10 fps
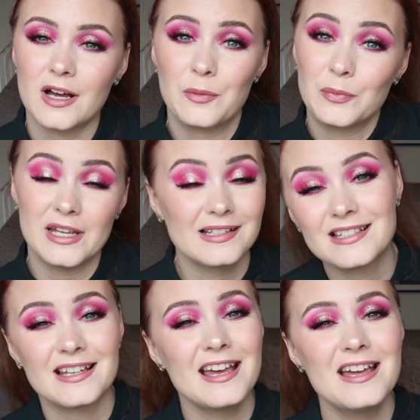
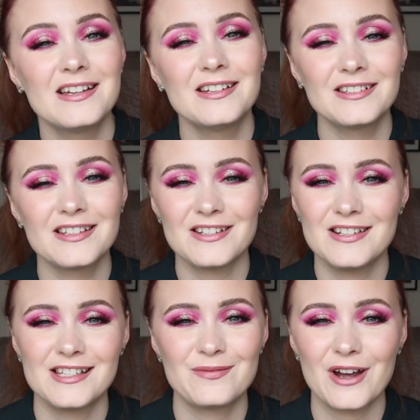updates to
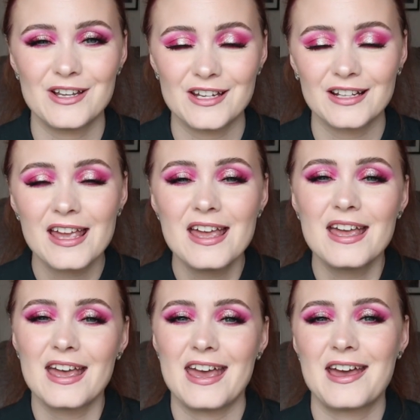this project,
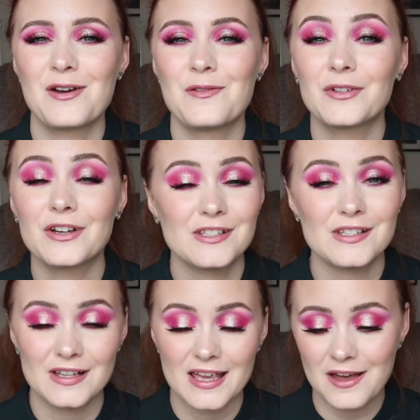
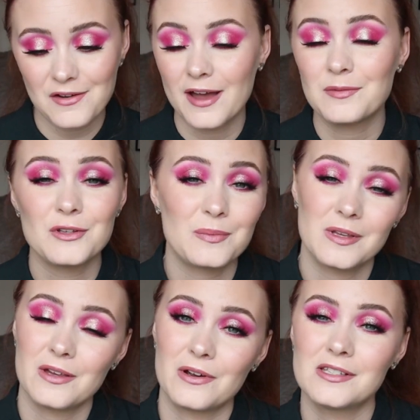because yeah, I'm super
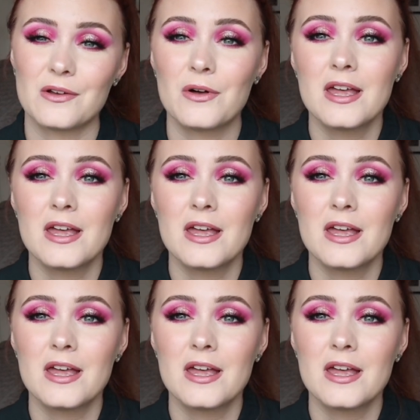curious.